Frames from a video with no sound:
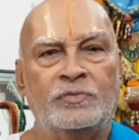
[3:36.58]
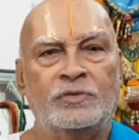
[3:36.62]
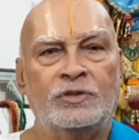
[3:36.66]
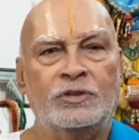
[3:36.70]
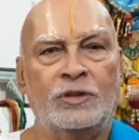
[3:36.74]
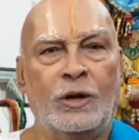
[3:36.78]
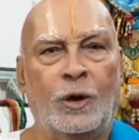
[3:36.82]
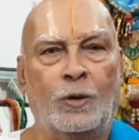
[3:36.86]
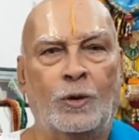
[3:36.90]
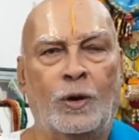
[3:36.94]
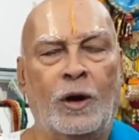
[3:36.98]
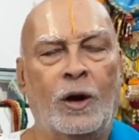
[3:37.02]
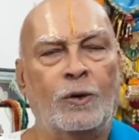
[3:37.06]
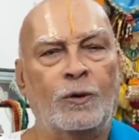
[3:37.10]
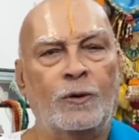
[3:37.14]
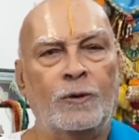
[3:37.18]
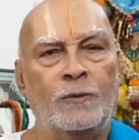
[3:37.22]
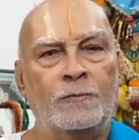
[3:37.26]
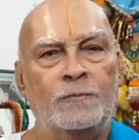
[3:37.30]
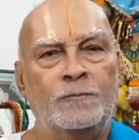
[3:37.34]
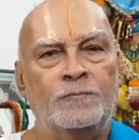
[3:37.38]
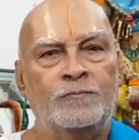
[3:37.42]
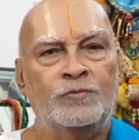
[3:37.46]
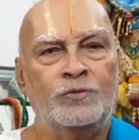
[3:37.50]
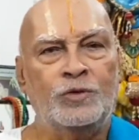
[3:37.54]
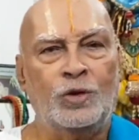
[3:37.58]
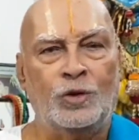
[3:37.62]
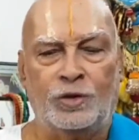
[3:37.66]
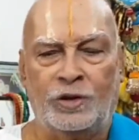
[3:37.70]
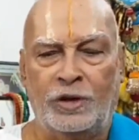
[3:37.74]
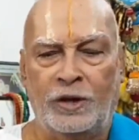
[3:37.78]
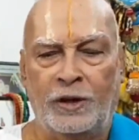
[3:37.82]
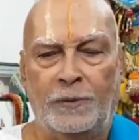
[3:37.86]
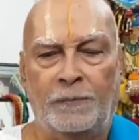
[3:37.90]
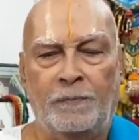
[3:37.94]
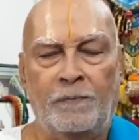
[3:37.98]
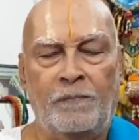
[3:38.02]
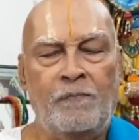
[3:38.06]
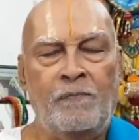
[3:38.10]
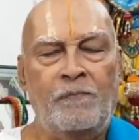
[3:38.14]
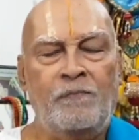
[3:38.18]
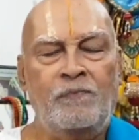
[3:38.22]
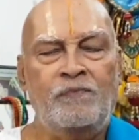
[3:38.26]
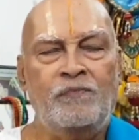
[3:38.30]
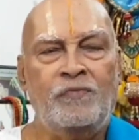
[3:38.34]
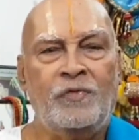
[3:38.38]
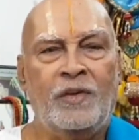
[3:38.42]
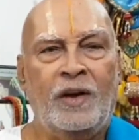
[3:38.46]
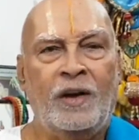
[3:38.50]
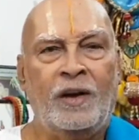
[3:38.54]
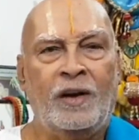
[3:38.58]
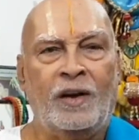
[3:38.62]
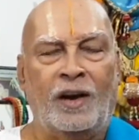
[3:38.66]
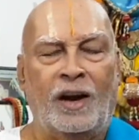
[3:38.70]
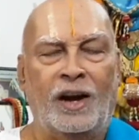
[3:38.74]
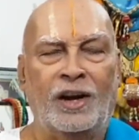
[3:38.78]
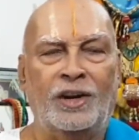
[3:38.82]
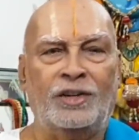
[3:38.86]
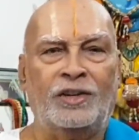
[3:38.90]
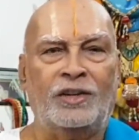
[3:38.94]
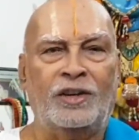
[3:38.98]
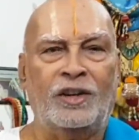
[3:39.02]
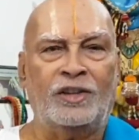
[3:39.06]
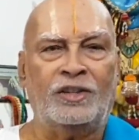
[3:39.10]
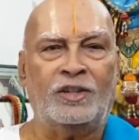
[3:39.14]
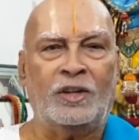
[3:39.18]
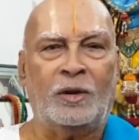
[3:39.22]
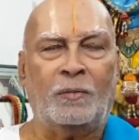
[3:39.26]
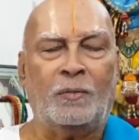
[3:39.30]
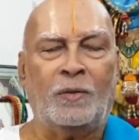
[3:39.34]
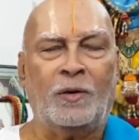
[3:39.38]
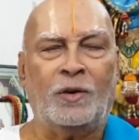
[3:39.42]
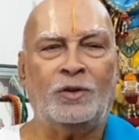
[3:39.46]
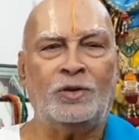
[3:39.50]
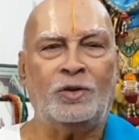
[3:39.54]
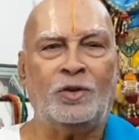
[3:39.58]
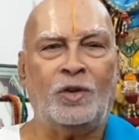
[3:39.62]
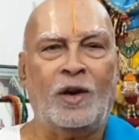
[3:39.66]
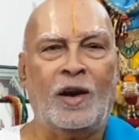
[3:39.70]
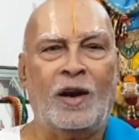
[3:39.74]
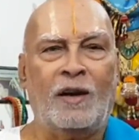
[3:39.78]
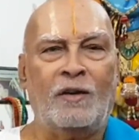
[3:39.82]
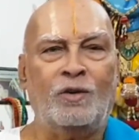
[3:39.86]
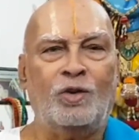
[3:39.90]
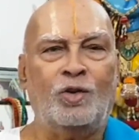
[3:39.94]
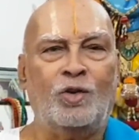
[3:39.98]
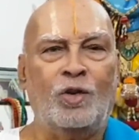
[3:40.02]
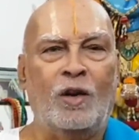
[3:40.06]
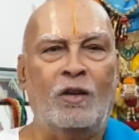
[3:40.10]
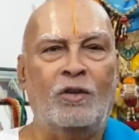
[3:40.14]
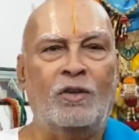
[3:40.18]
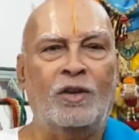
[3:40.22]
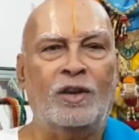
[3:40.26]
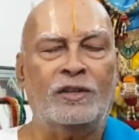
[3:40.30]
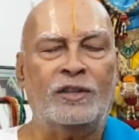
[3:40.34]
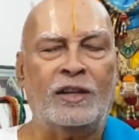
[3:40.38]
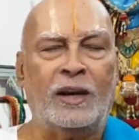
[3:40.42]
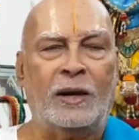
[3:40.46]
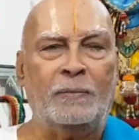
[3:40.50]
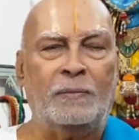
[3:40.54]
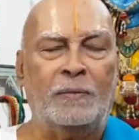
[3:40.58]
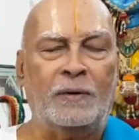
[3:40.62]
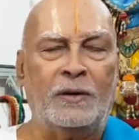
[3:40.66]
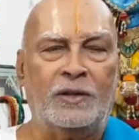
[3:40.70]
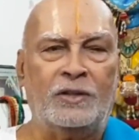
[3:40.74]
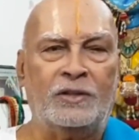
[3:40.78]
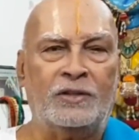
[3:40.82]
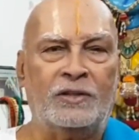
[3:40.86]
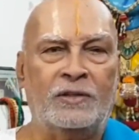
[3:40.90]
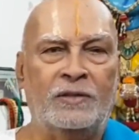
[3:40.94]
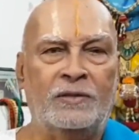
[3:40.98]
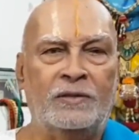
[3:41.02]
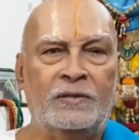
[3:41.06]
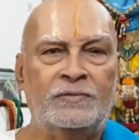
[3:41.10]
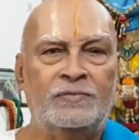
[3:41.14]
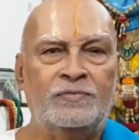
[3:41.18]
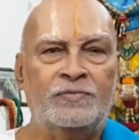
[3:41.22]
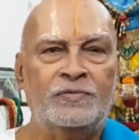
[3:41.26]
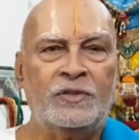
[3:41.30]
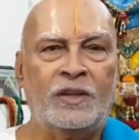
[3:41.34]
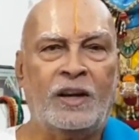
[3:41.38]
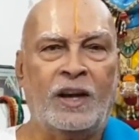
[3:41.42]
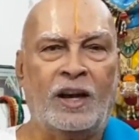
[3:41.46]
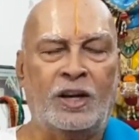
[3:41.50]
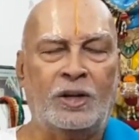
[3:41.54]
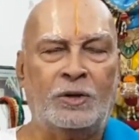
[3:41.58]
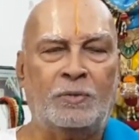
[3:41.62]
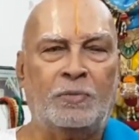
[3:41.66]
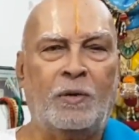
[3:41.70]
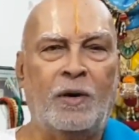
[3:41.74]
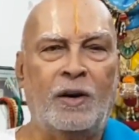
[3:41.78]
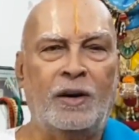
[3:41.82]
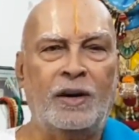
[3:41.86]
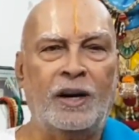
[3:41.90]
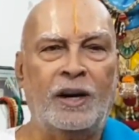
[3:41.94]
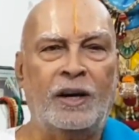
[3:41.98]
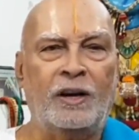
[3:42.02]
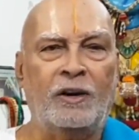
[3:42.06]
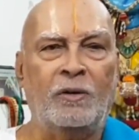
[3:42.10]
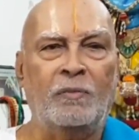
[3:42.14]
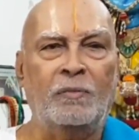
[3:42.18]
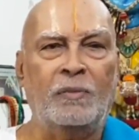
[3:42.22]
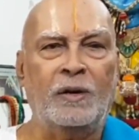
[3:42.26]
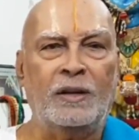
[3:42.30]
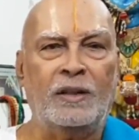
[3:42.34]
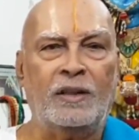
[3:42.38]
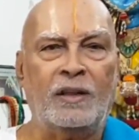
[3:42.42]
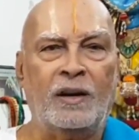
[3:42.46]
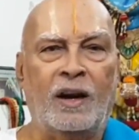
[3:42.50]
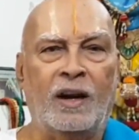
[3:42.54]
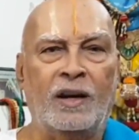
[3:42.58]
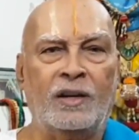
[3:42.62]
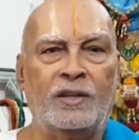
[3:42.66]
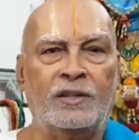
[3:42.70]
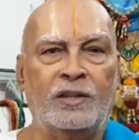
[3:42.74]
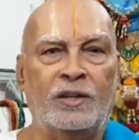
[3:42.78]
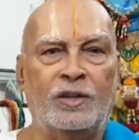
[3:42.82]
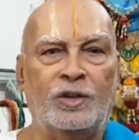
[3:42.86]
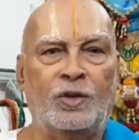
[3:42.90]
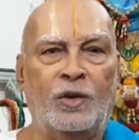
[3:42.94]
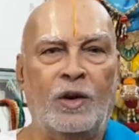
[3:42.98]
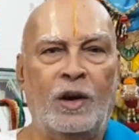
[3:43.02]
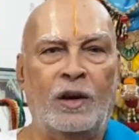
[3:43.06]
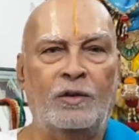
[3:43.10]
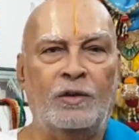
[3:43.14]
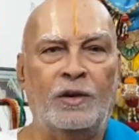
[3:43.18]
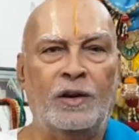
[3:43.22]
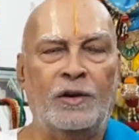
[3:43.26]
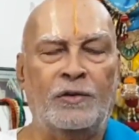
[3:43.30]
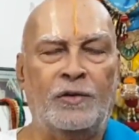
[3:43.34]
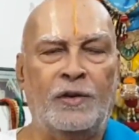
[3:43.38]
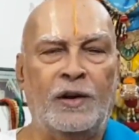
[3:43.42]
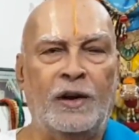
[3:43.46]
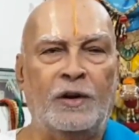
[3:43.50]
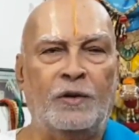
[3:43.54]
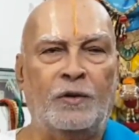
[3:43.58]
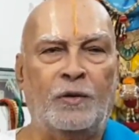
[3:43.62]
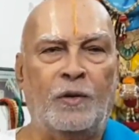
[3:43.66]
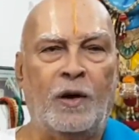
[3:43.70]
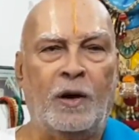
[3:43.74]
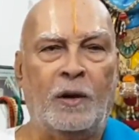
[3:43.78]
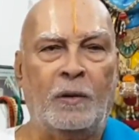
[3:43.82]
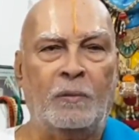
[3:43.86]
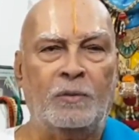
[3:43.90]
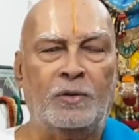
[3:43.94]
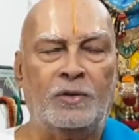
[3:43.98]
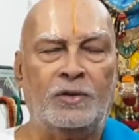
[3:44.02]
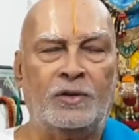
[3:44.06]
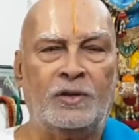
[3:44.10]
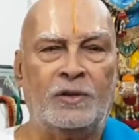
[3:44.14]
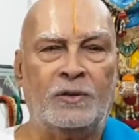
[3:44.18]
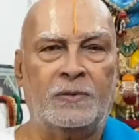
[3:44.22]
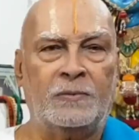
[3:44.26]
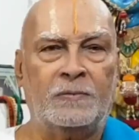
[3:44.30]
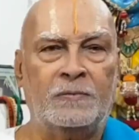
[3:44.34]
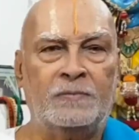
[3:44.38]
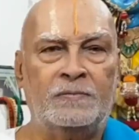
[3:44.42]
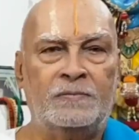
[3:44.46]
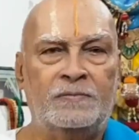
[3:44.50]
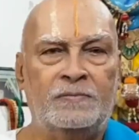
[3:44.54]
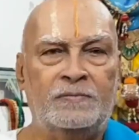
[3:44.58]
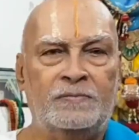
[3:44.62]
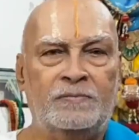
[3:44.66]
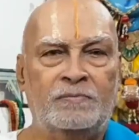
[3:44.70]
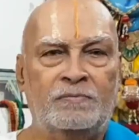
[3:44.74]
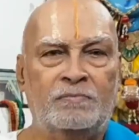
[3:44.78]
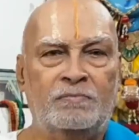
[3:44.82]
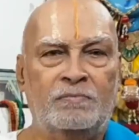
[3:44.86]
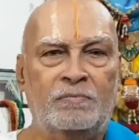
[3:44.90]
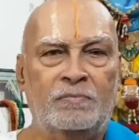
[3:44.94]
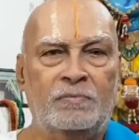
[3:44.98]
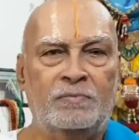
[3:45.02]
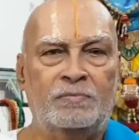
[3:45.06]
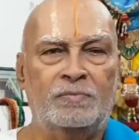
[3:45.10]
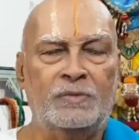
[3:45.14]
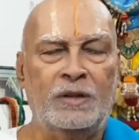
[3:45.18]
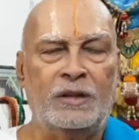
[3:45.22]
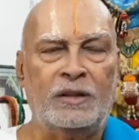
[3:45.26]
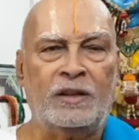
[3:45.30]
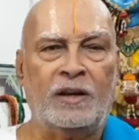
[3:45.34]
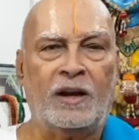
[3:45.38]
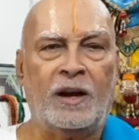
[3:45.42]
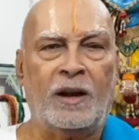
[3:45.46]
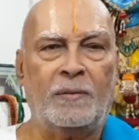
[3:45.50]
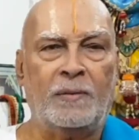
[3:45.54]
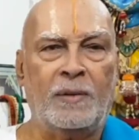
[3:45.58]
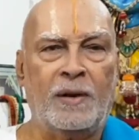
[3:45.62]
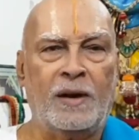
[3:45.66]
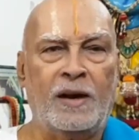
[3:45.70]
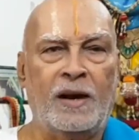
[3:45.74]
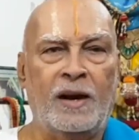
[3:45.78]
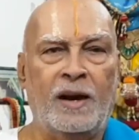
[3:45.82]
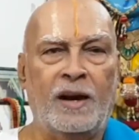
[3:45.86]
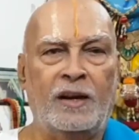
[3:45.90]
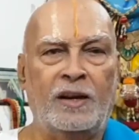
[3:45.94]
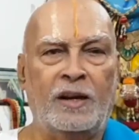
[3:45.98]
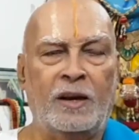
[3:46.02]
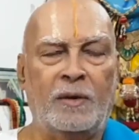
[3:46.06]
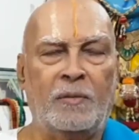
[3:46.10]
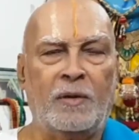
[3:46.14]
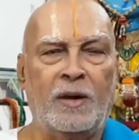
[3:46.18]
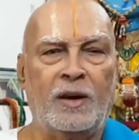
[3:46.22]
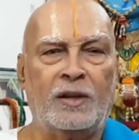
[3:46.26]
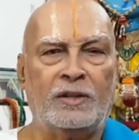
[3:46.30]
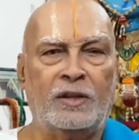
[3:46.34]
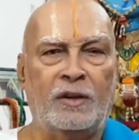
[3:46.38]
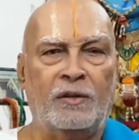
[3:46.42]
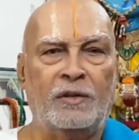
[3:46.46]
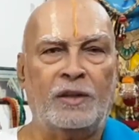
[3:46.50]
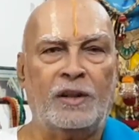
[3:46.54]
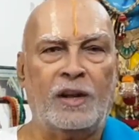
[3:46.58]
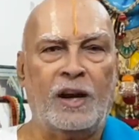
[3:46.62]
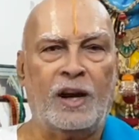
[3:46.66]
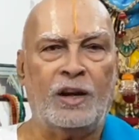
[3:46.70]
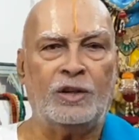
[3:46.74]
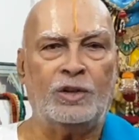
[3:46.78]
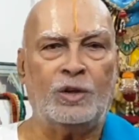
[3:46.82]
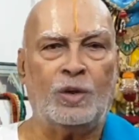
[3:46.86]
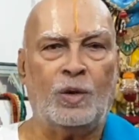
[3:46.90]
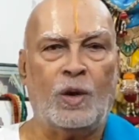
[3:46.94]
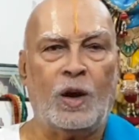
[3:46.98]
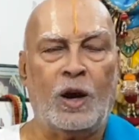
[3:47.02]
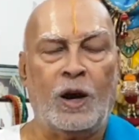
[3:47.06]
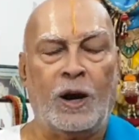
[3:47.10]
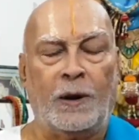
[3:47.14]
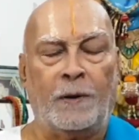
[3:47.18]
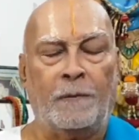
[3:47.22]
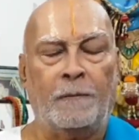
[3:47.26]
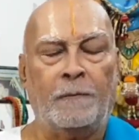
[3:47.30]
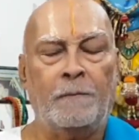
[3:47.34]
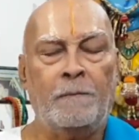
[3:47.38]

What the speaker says: Now, how? You see, Christ is supposed to have 12 disciples, corresponding to Mithra's 12 different forms. Mitra, Bhaga, Aryama, Savita, and so on.